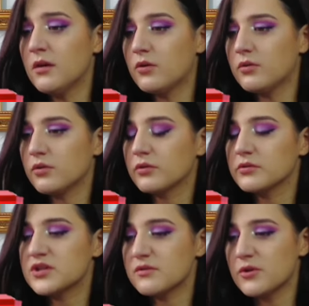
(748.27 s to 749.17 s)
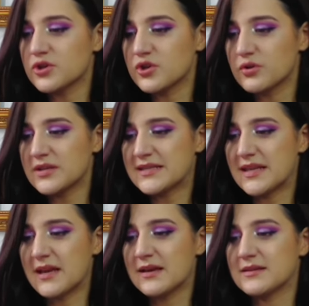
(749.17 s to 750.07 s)
No, Consumer Choice
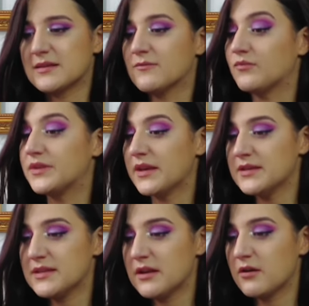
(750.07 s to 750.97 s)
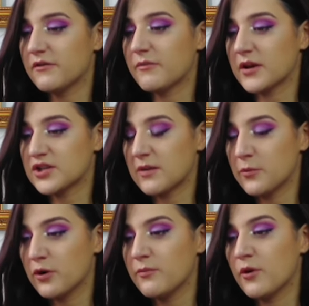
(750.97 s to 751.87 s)
says Daisy Love, Marc
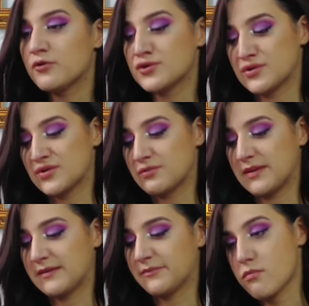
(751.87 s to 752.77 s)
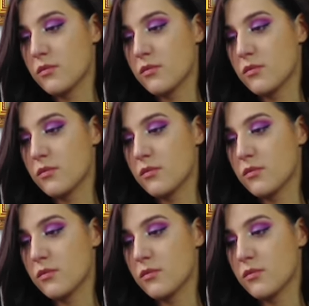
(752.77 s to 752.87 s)
Jacob, also sweet.